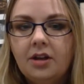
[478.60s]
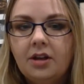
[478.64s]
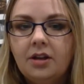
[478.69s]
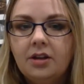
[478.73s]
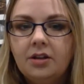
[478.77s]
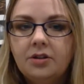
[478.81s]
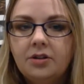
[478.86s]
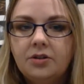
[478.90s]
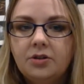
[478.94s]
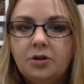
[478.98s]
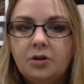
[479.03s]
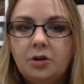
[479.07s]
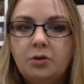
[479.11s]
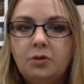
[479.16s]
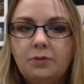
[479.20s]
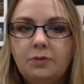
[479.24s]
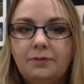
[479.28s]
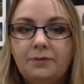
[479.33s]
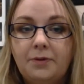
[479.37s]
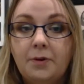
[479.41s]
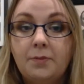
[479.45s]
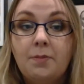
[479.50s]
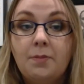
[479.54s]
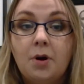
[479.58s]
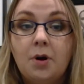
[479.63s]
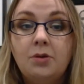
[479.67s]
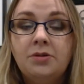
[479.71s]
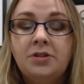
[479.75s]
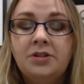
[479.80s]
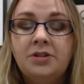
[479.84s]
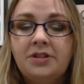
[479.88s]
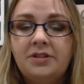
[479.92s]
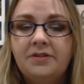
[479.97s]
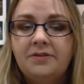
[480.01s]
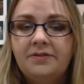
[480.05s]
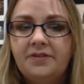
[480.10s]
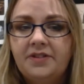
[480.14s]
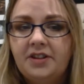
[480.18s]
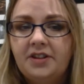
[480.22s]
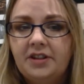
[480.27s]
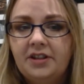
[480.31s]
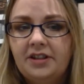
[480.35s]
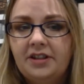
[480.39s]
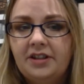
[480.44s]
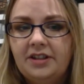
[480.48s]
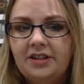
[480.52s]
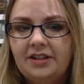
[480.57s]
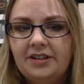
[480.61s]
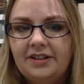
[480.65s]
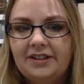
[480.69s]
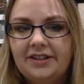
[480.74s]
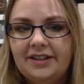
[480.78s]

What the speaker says: So for most of the